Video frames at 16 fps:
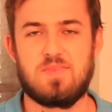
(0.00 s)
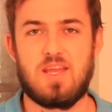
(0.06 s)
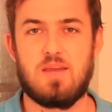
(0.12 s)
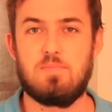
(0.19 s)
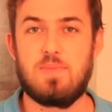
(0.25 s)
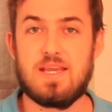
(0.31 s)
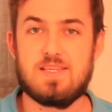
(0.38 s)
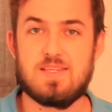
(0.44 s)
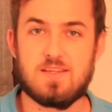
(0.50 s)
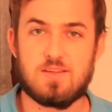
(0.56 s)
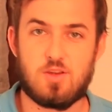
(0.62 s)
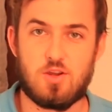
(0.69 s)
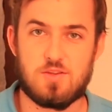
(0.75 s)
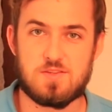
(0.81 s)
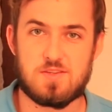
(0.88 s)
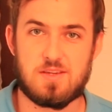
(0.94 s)
A basic
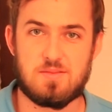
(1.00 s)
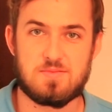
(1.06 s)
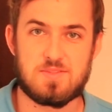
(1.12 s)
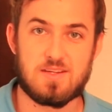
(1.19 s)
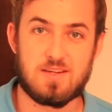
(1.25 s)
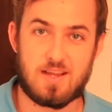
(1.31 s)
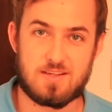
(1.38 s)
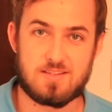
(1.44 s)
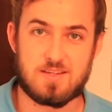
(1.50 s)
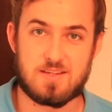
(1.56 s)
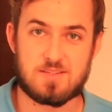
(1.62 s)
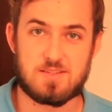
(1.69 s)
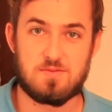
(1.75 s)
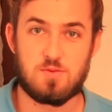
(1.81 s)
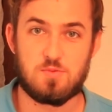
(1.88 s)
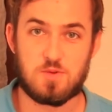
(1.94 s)
concept in
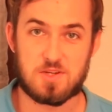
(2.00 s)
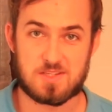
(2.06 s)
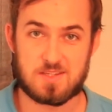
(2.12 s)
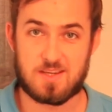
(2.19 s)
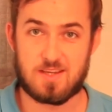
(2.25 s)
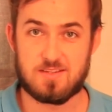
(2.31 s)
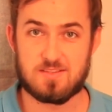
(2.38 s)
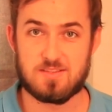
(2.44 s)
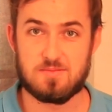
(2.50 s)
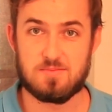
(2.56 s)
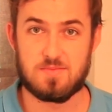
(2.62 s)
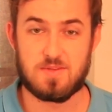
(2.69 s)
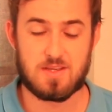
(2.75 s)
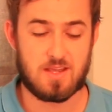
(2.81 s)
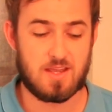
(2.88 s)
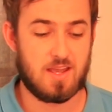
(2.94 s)
Architects of the West Kingdom
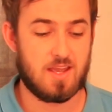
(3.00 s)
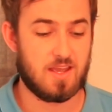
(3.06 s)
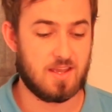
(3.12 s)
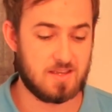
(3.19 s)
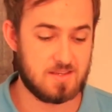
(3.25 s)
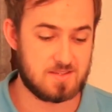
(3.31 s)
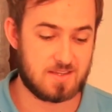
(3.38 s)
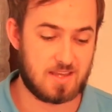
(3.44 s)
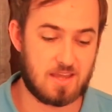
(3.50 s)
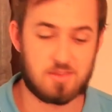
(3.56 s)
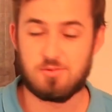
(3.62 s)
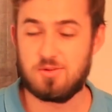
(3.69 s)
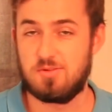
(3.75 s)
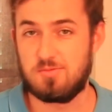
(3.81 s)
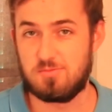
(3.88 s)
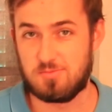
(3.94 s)
is
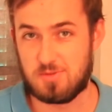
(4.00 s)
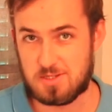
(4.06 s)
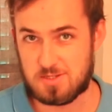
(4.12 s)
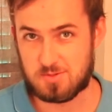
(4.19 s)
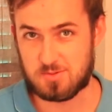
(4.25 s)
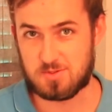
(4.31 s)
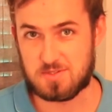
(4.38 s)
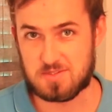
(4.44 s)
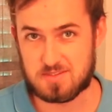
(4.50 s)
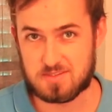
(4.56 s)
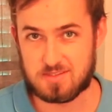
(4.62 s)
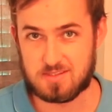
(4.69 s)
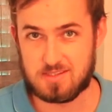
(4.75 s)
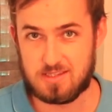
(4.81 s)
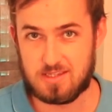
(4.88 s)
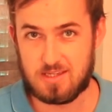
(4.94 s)
gathering
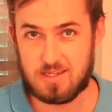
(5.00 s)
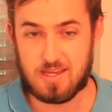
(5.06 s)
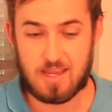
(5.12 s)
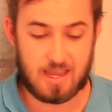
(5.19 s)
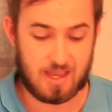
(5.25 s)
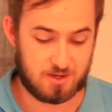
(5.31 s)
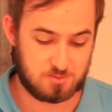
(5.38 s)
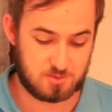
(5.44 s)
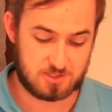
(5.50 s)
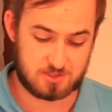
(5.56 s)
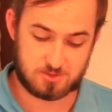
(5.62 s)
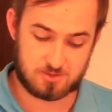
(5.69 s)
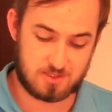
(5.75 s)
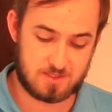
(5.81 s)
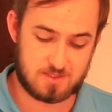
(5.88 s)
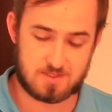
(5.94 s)
resources. How do we
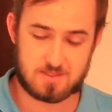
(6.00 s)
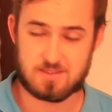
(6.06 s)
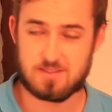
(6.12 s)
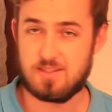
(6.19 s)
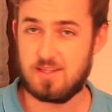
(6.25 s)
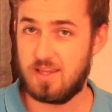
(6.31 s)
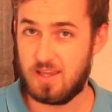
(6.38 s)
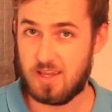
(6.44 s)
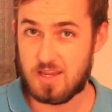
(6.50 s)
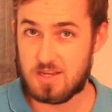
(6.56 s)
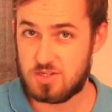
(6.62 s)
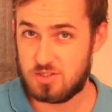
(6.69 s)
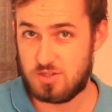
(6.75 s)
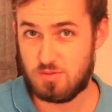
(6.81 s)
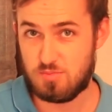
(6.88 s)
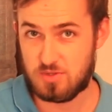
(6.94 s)
do this?
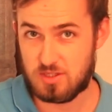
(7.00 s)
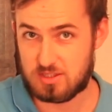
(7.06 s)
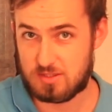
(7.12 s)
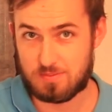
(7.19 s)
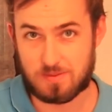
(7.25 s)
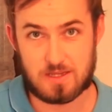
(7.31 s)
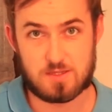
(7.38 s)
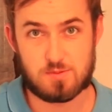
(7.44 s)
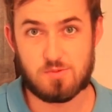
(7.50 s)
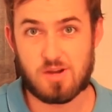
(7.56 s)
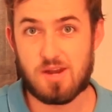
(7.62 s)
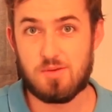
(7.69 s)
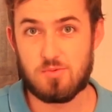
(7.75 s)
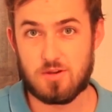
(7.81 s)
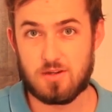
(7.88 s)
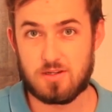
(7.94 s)
Each turn we get to place
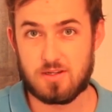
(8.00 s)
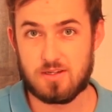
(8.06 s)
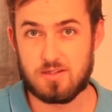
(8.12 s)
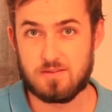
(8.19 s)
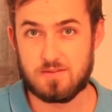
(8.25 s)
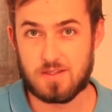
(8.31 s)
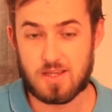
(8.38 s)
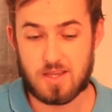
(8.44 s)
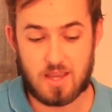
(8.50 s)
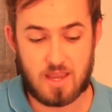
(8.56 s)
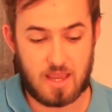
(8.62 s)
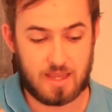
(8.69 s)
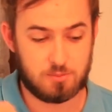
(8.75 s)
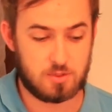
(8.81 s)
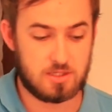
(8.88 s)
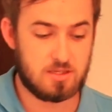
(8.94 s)
one worker,
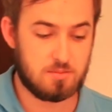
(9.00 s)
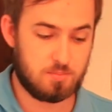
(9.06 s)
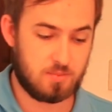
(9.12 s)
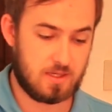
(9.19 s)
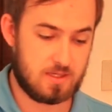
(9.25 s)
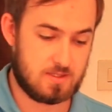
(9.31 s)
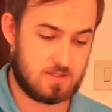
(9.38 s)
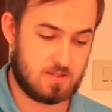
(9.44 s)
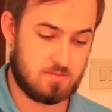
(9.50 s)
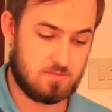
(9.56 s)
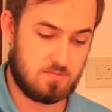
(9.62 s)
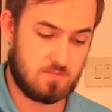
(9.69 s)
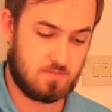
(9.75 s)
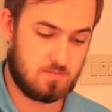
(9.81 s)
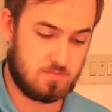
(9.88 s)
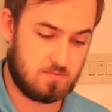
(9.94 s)
and we can place them